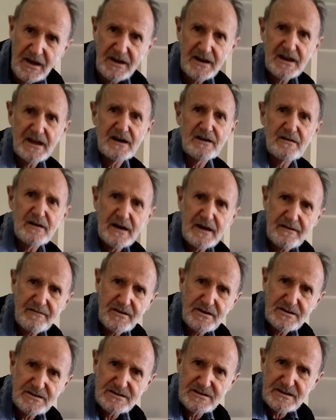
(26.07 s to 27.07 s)
Now,
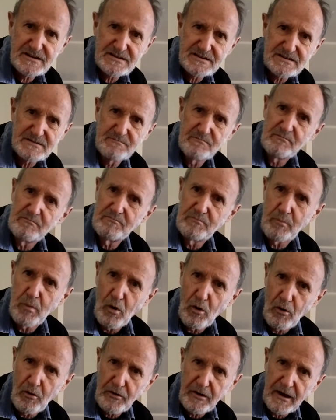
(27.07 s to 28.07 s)
having just
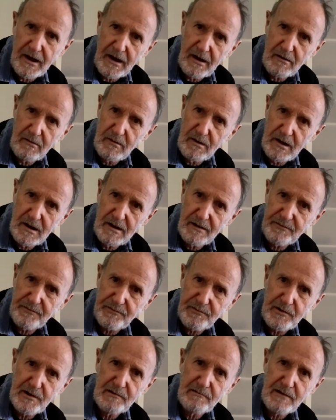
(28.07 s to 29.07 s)
bought our
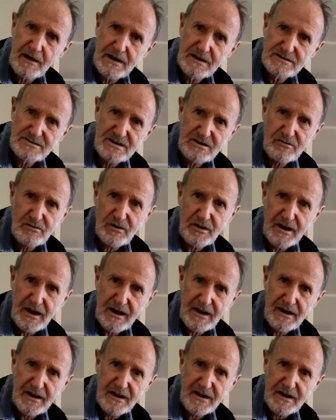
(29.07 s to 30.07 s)
free-range
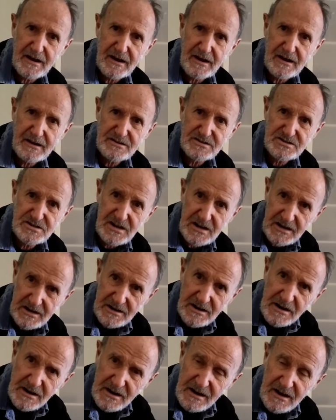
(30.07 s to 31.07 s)
organic
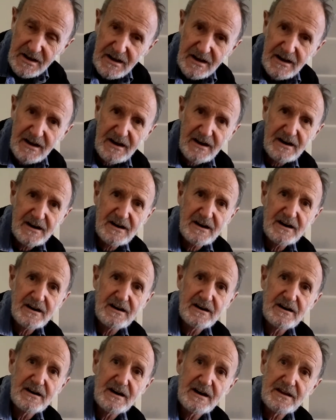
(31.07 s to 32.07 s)
chicken,
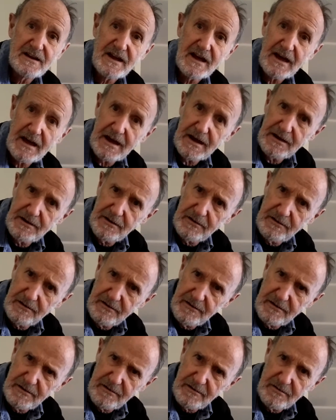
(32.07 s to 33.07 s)
and handled
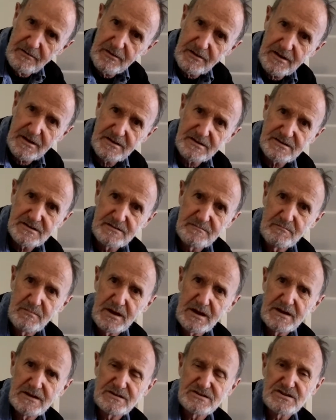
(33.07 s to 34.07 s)
it on the kitchen
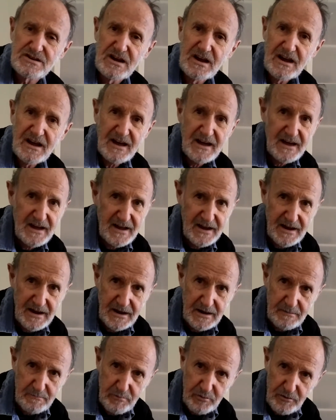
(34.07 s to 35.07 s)
bench
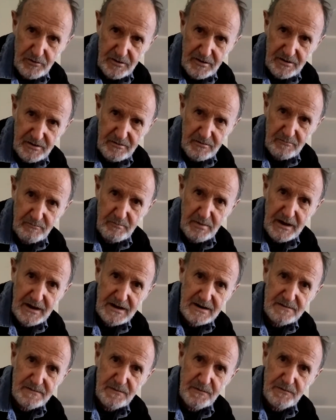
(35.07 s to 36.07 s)
and put it into
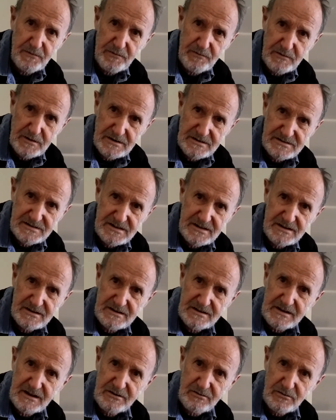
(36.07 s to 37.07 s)
bags for freezing
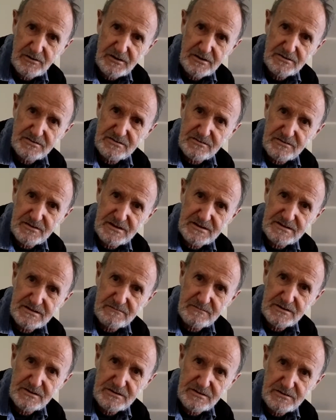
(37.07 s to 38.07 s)
and done all the usual things that
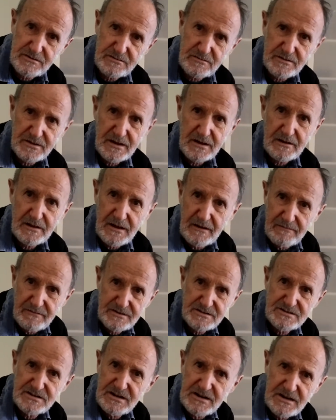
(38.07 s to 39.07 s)
we do with our lovely
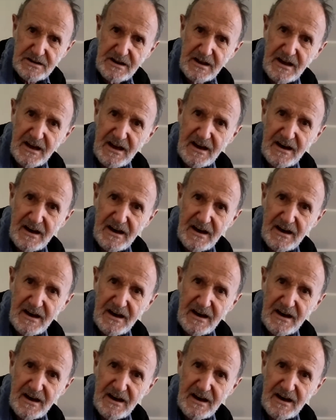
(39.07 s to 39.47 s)
chicken.